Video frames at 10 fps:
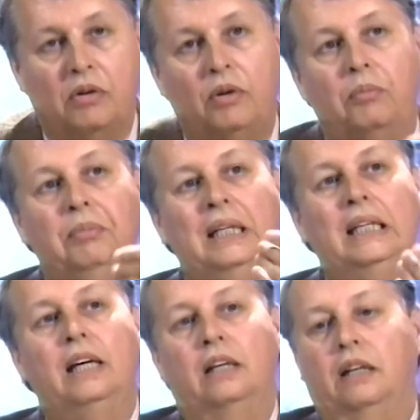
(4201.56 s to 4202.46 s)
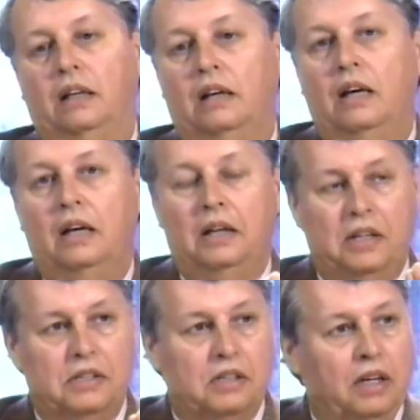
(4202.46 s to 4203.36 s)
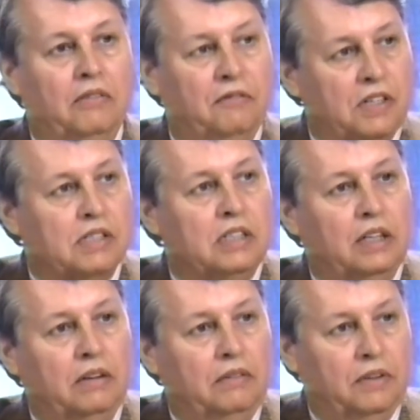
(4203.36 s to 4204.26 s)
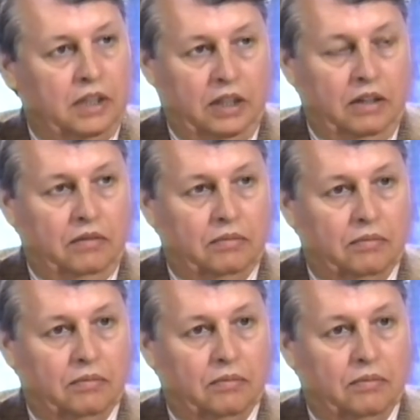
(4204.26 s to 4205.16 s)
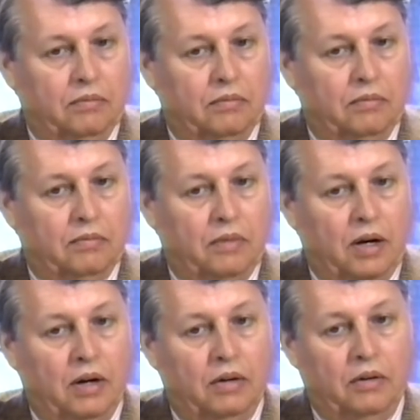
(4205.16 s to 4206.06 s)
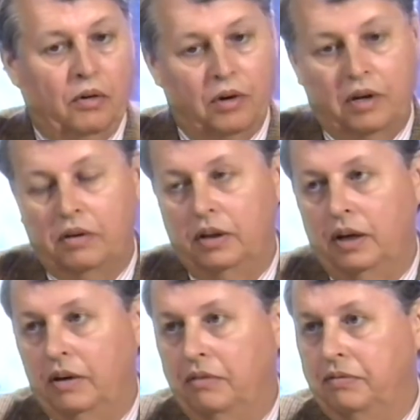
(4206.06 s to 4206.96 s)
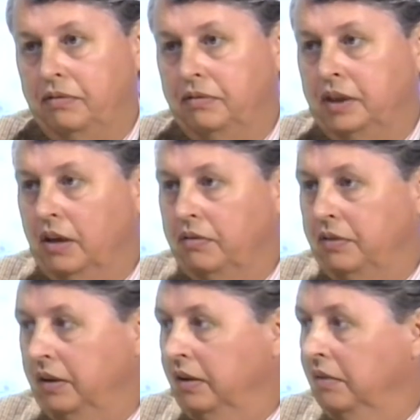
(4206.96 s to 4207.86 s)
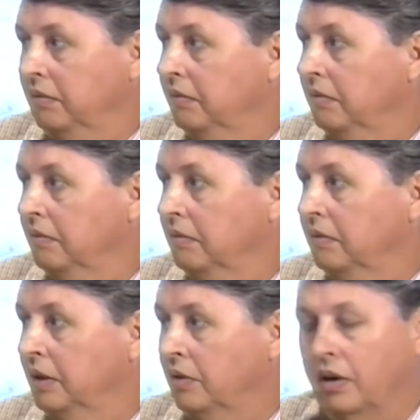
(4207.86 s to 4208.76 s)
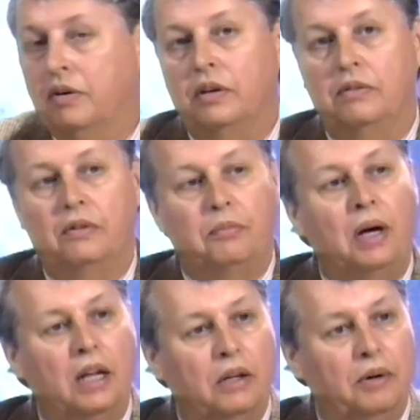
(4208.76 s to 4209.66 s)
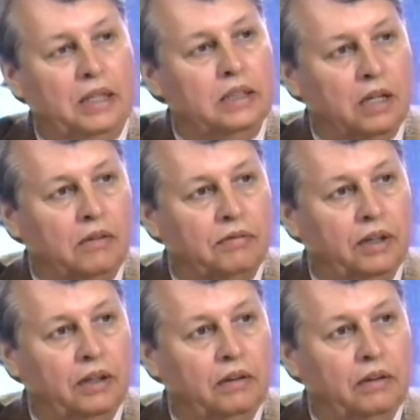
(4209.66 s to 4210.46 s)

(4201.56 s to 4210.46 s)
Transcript: whole beginning is envisaging the uh, Oracle of Delphi, the Oracle of Apollo at Delphi.